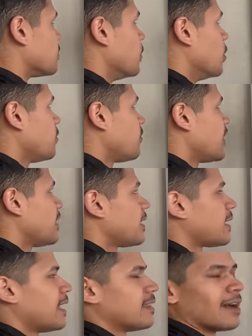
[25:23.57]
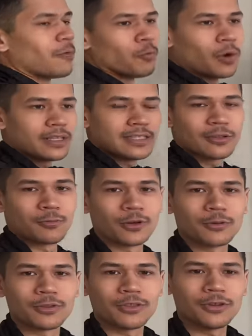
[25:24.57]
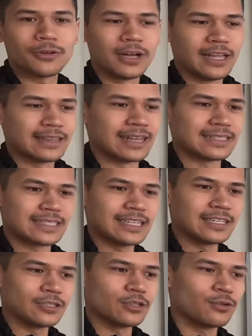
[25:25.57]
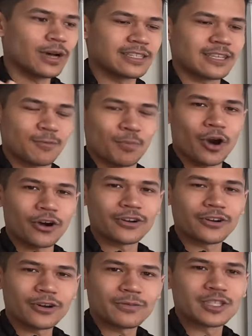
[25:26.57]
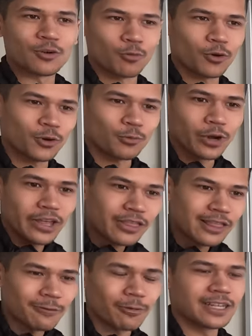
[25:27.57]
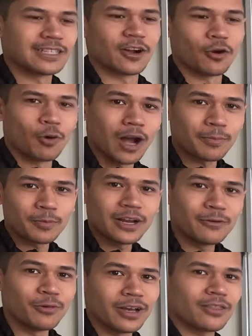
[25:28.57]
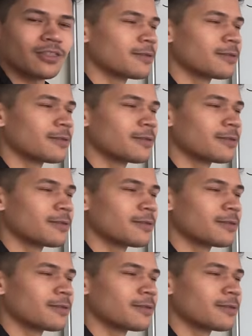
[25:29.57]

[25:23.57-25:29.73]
motivated, that wants to work with you, that sees you as a partner to work with, right? To cooperate with,